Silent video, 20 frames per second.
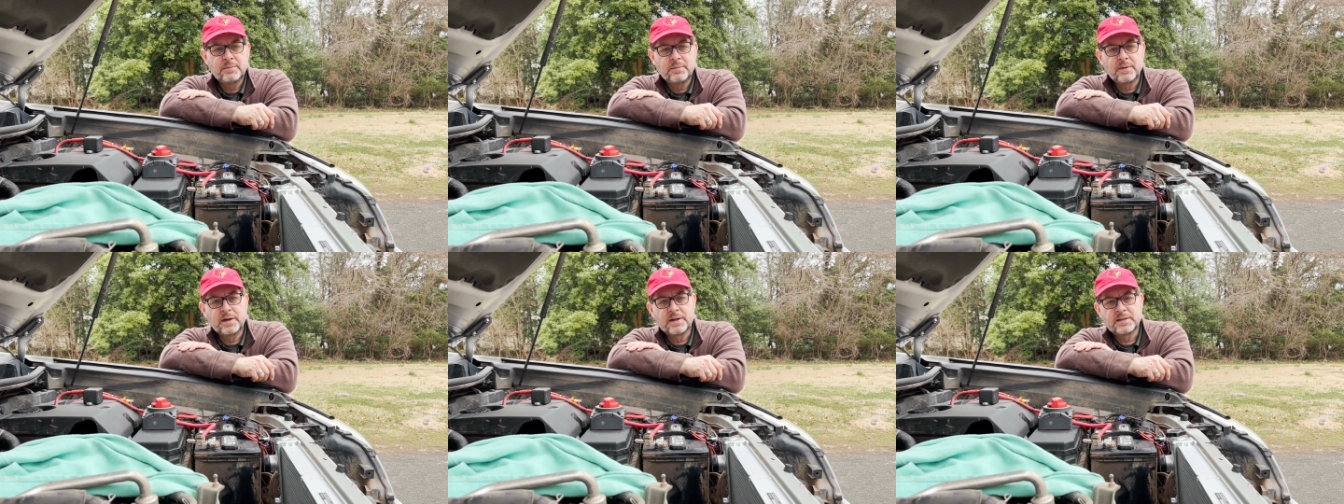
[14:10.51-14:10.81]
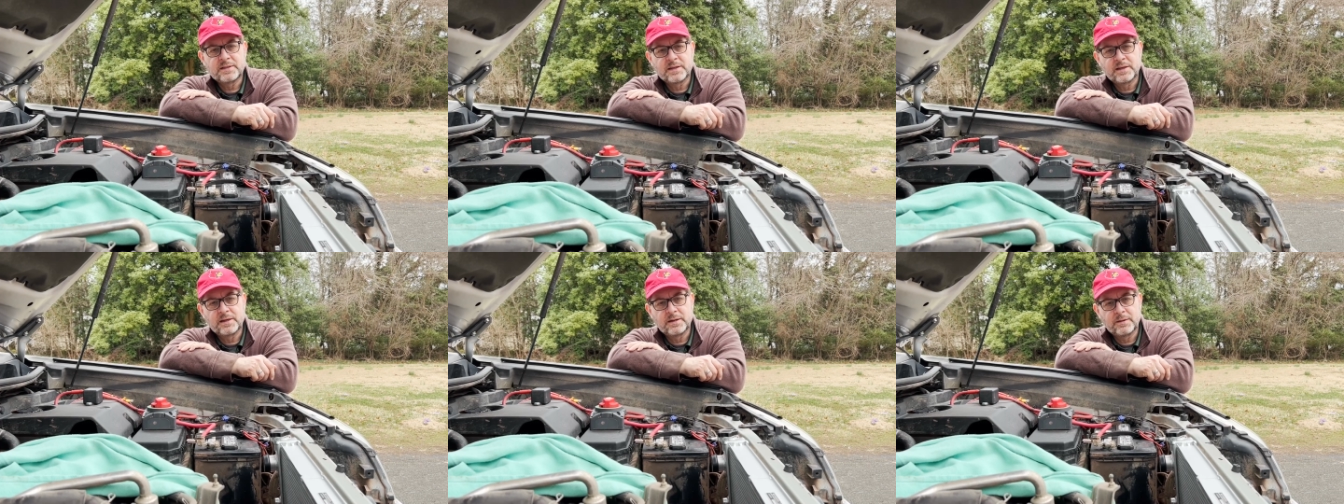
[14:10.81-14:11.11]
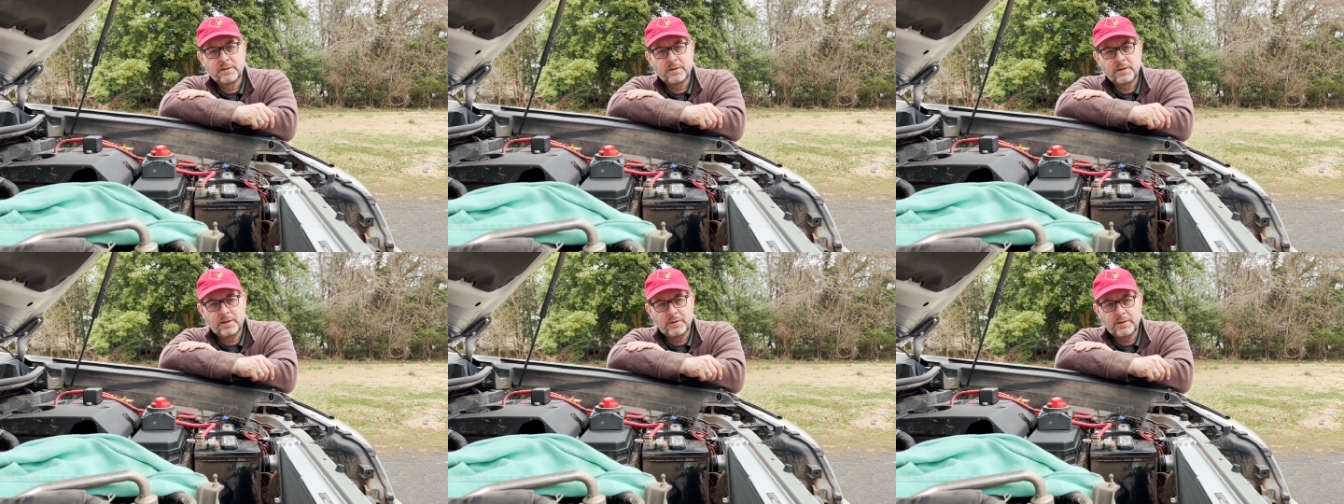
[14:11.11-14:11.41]
But
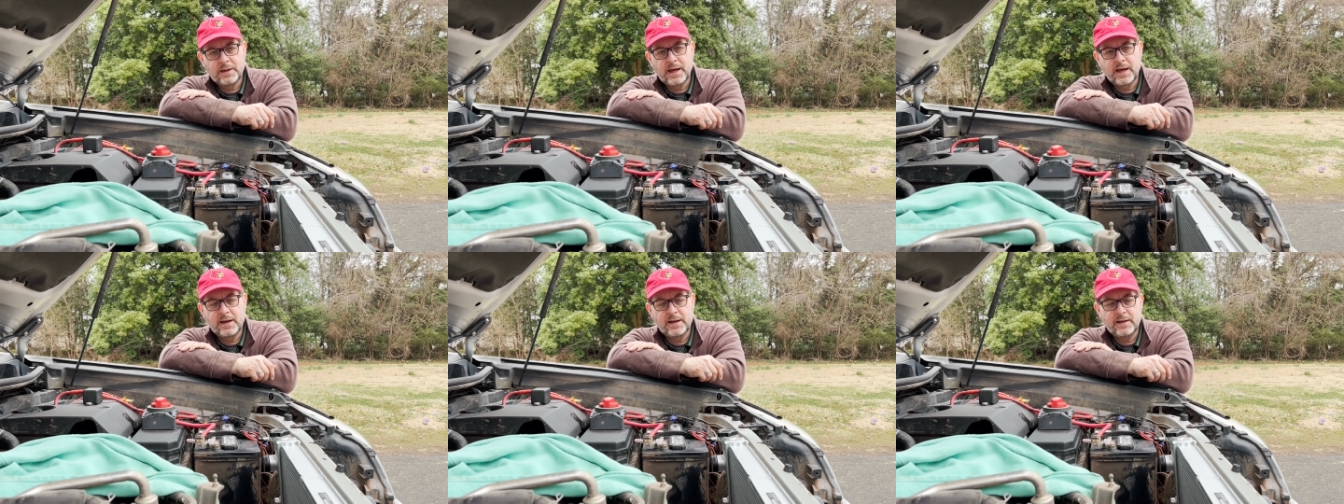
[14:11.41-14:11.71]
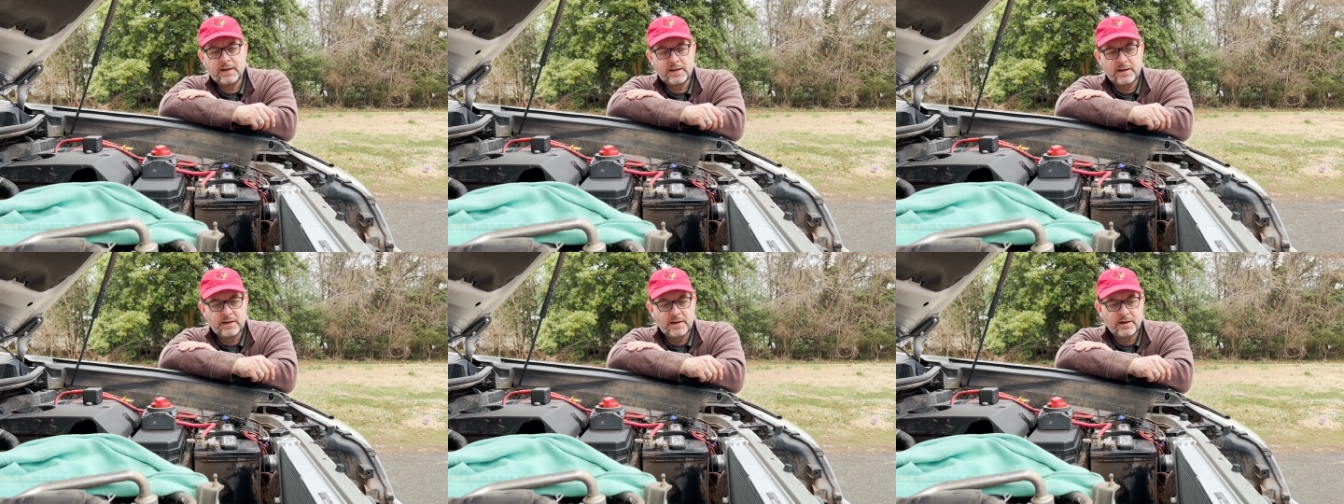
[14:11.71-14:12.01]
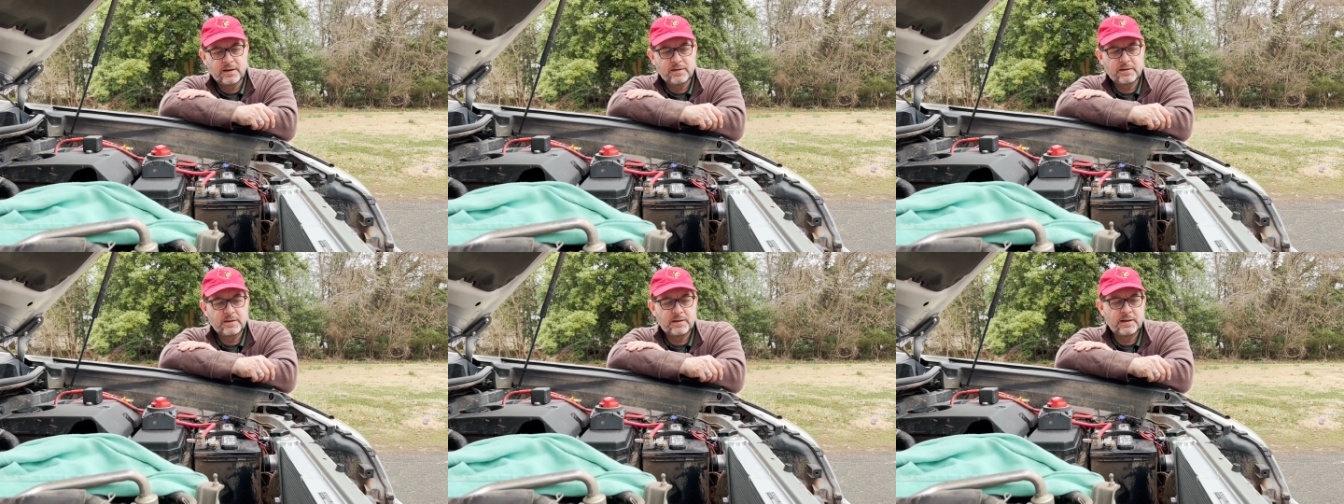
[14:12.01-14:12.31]
we got it in
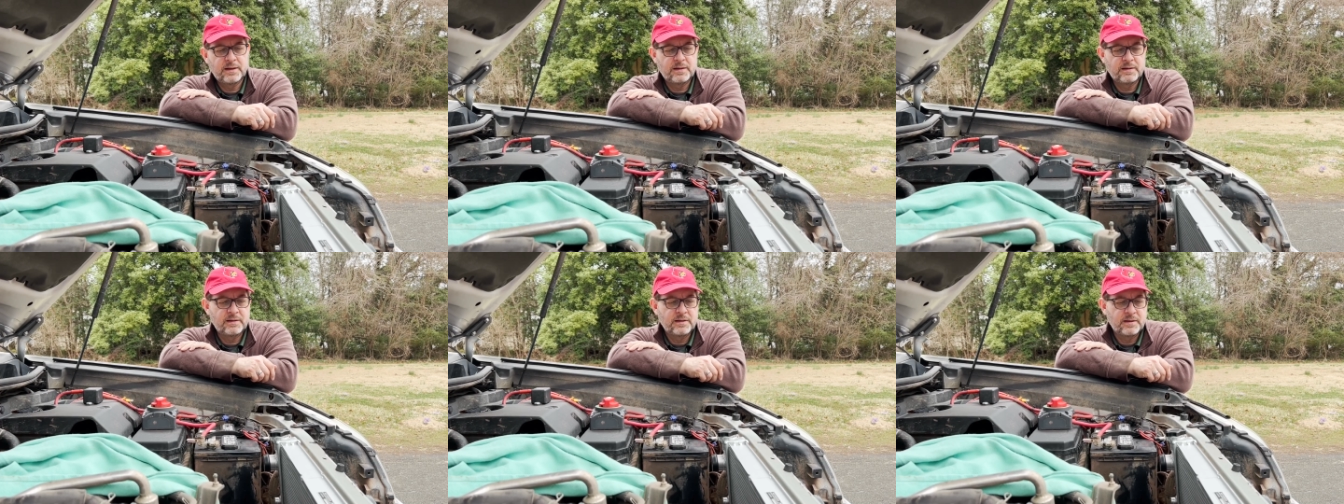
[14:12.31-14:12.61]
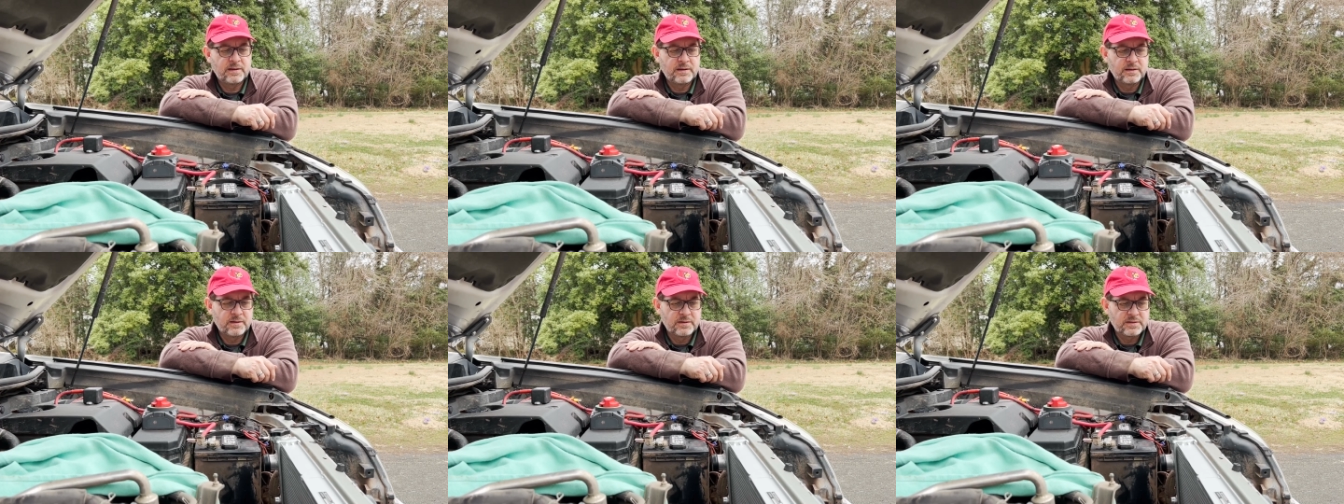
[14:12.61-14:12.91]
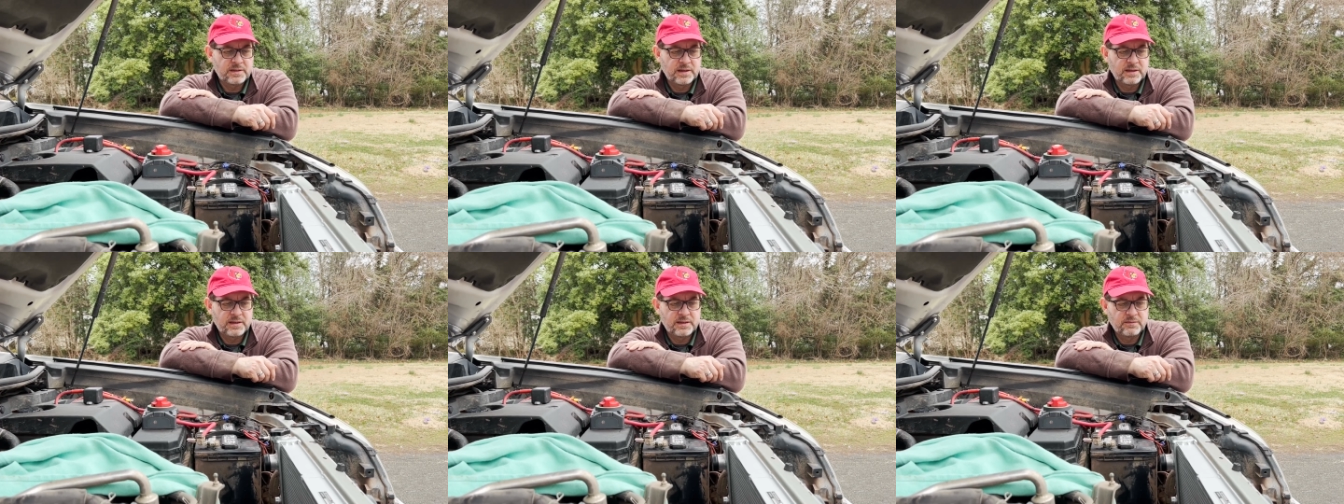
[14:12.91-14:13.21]
there, and it
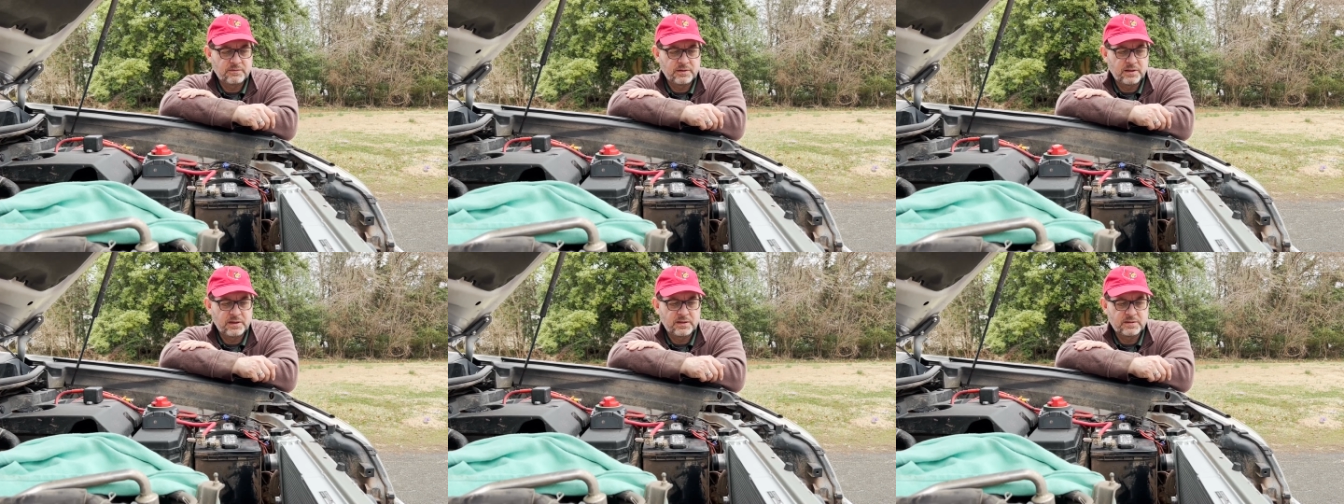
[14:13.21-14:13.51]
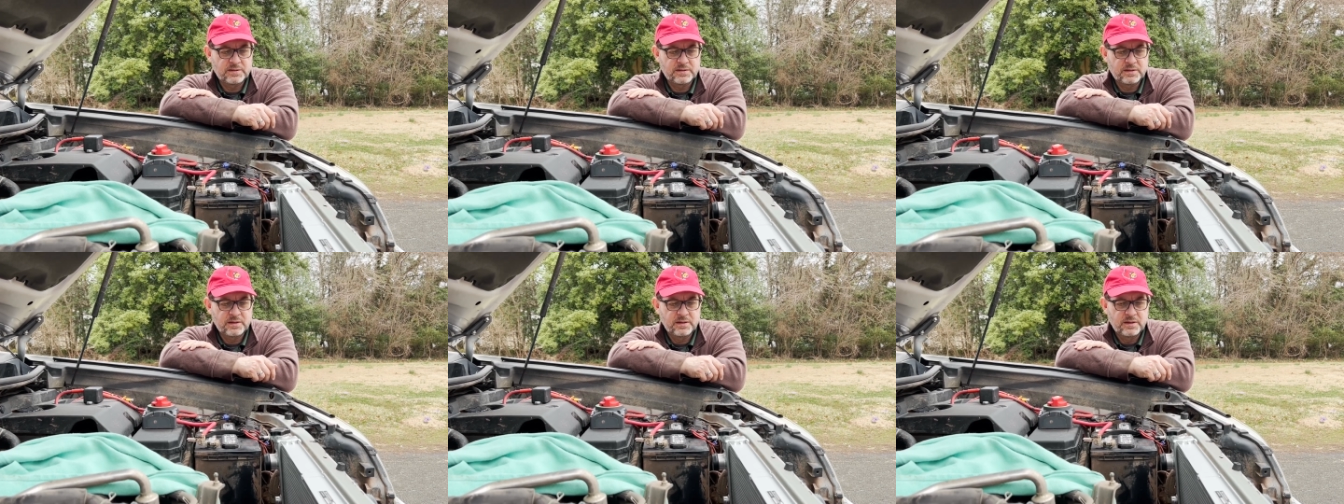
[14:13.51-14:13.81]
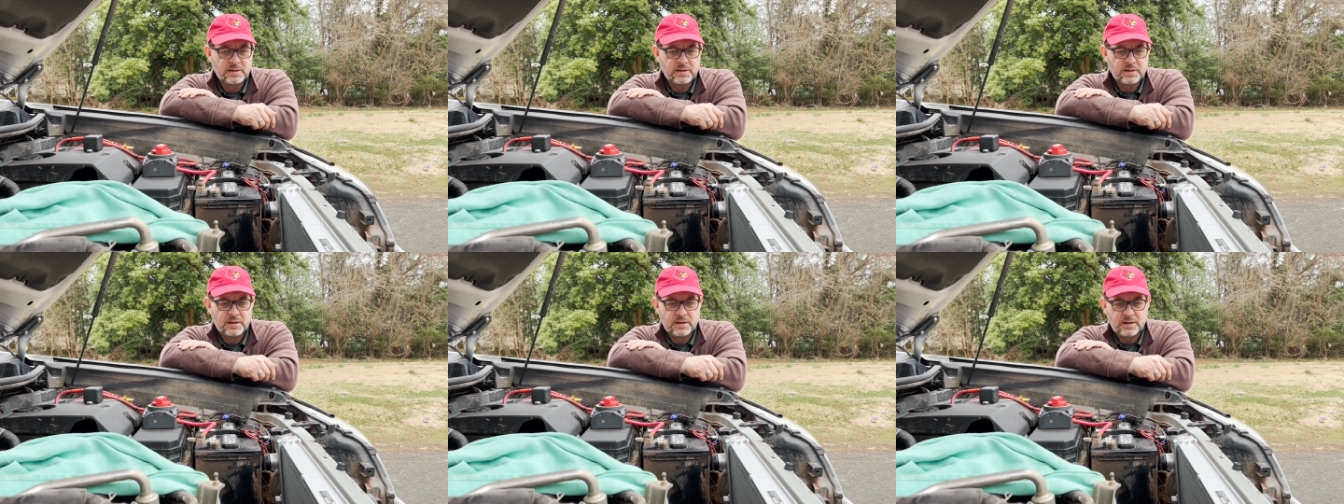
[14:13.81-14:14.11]
looks like everything's
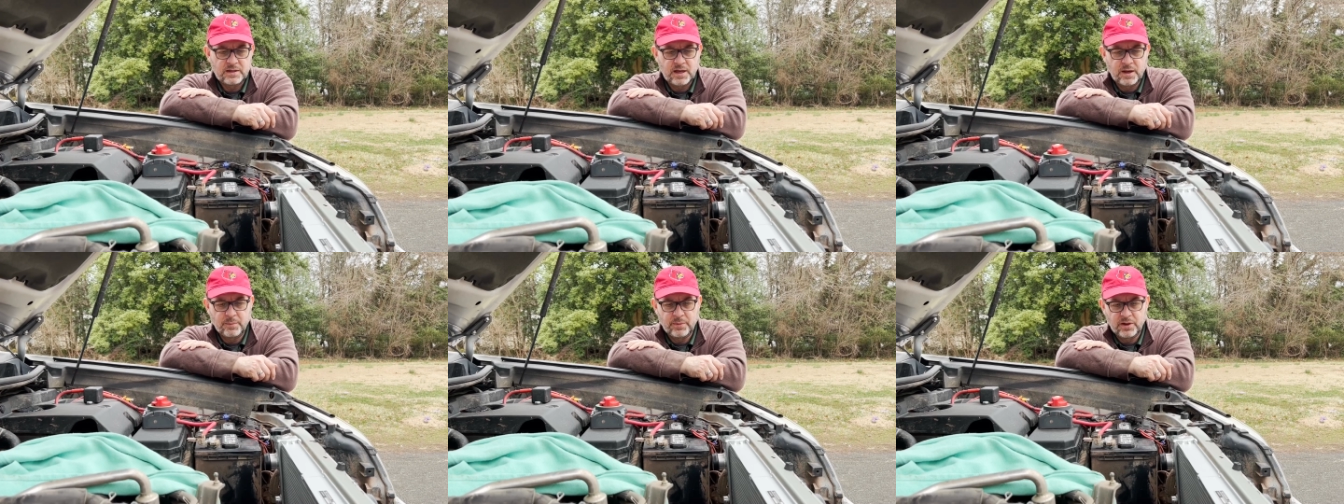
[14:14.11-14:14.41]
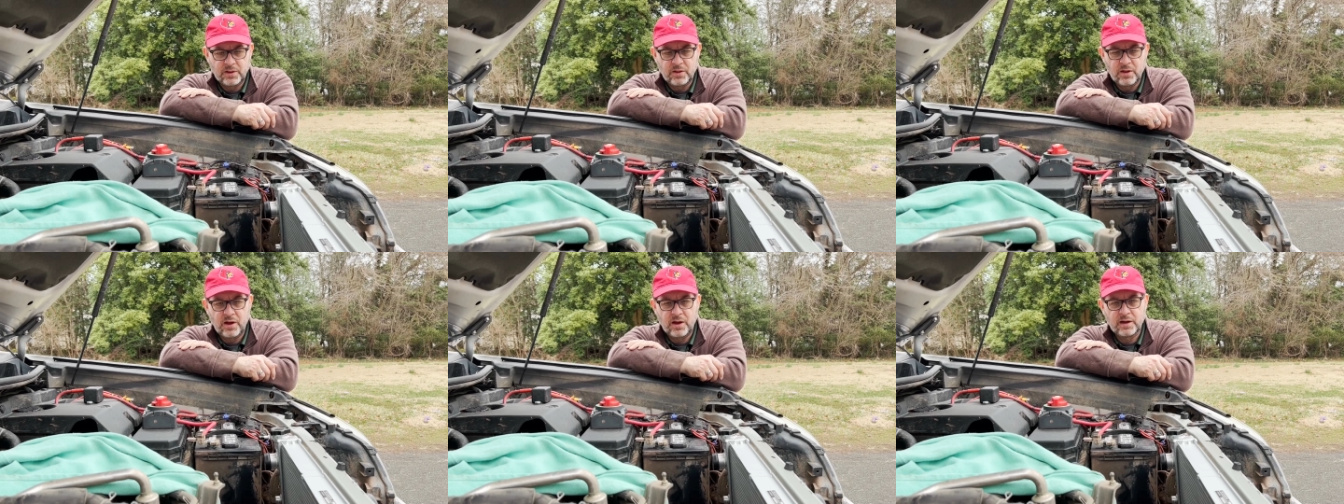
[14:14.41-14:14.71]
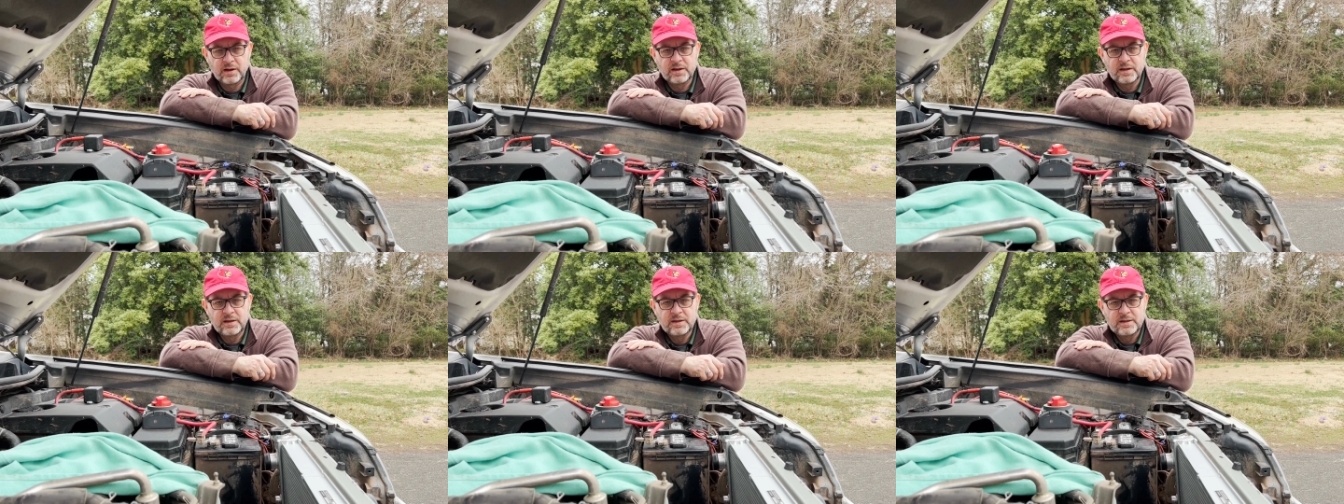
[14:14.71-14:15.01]
coming along.